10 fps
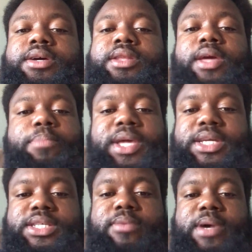they pick
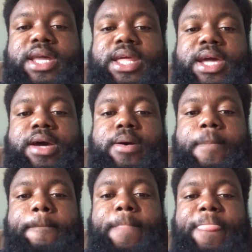somebody out,
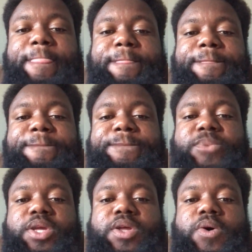
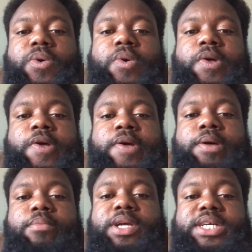you know,
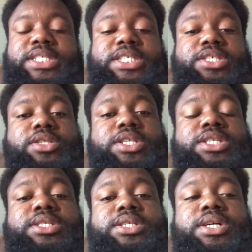because
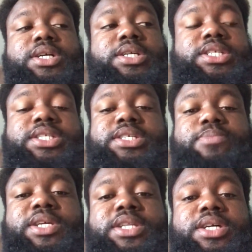this has
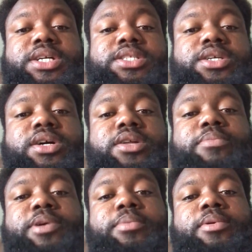been done to other
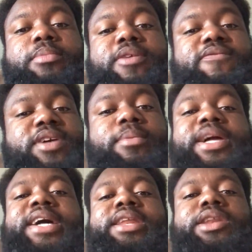people in my family.
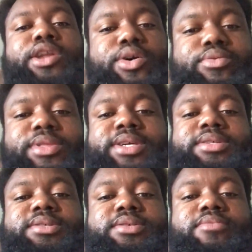I know
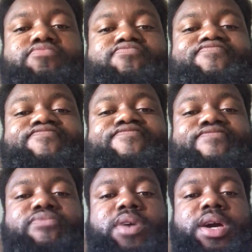this.
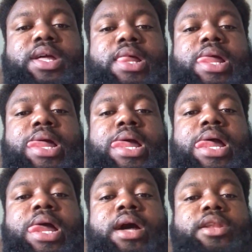Okay,
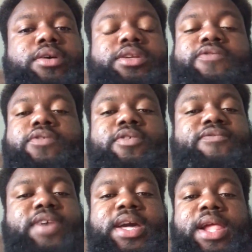I know this for a
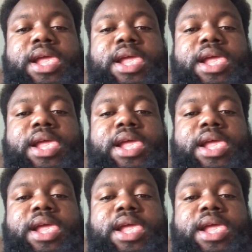fact.